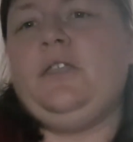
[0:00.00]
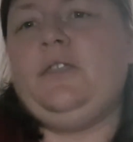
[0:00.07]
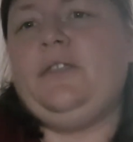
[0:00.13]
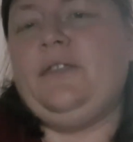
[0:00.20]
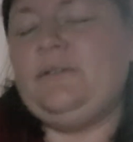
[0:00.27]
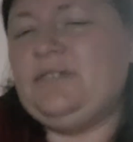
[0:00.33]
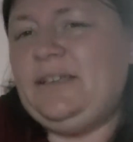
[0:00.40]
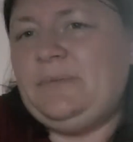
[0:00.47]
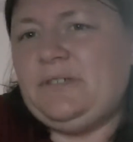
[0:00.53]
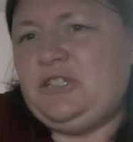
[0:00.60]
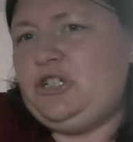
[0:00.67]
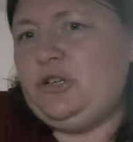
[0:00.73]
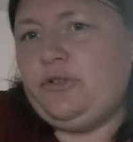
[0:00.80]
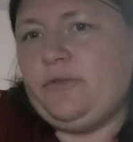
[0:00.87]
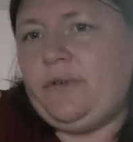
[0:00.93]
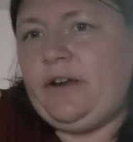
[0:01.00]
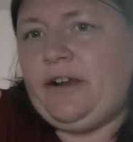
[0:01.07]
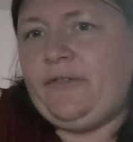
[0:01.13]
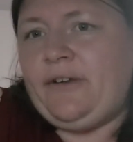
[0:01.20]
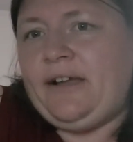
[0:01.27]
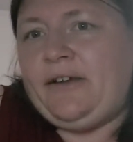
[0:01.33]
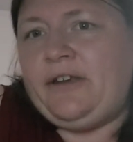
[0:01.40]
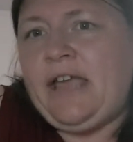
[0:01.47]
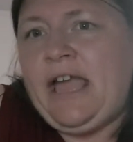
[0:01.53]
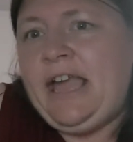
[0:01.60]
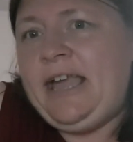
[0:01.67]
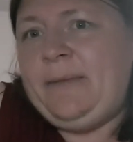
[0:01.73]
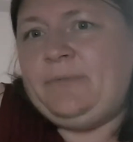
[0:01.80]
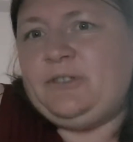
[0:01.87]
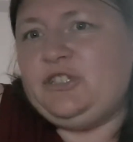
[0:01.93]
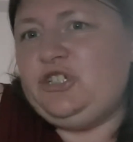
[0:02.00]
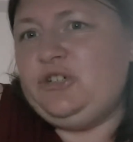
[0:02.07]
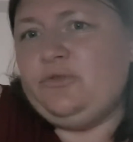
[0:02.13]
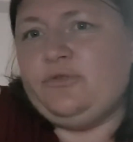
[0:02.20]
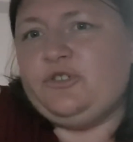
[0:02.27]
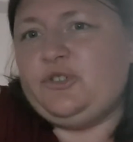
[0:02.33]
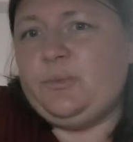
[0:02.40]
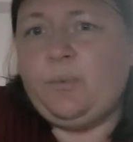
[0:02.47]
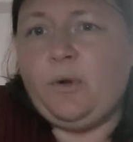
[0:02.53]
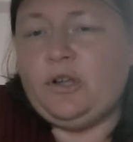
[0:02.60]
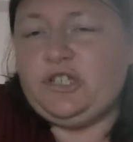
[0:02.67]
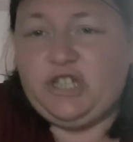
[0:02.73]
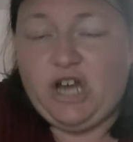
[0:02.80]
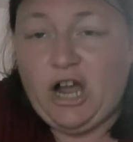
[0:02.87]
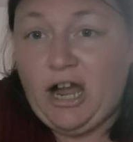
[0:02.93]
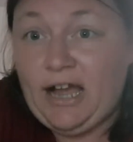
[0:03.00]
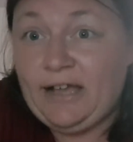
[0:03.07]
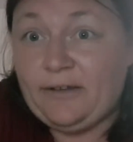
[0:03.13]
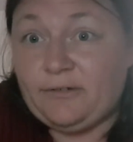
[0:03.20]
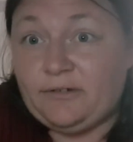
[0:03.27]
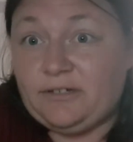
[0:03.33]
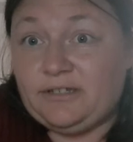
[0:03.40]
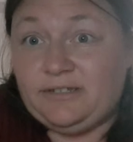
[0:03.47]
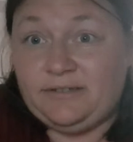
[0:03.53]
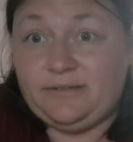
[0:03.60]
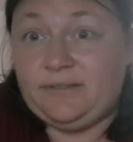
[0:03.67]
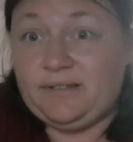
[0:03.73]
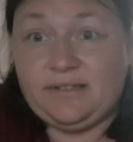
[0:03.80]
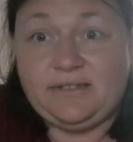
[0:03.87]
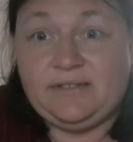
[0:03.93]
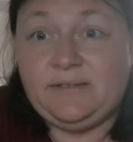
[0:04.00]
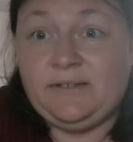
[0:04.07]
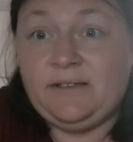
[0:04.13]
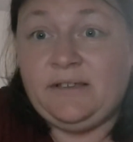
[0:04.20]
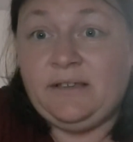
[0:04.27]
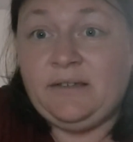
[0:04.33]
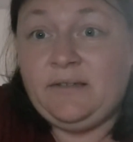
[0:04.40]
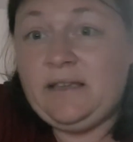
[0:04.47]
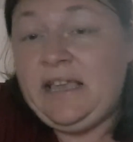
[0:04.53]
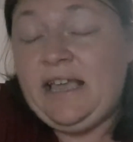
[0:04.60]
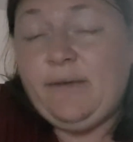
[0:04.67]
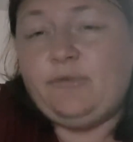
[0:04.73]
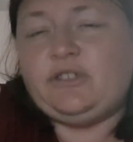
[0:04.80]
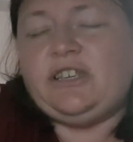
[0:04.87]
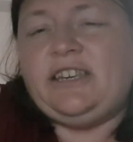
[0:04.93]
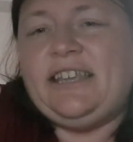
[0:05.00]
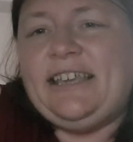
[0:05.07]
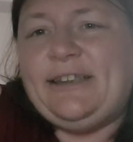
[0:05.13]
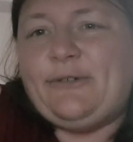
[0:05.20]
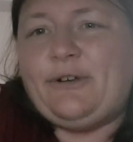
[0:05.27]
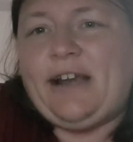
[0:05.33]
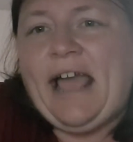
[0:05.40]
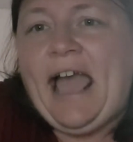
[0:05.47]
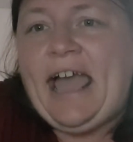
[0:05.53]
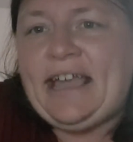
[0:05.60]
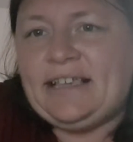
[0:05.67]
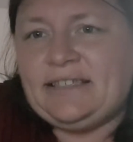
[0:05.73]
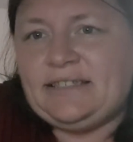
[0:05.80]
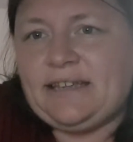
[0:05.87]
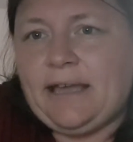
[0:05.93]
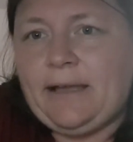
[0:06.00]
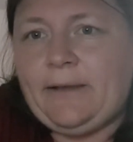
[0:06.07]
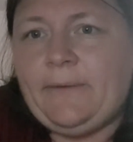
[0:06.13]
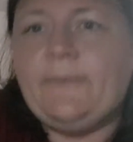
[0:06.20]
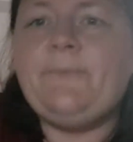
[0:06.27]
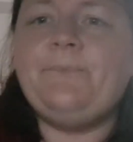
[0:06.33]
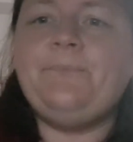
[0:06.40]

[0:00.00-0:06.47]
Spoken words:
There was heaps of children running around. Heaps of children. So what child could do this? It was a needle in a haystack.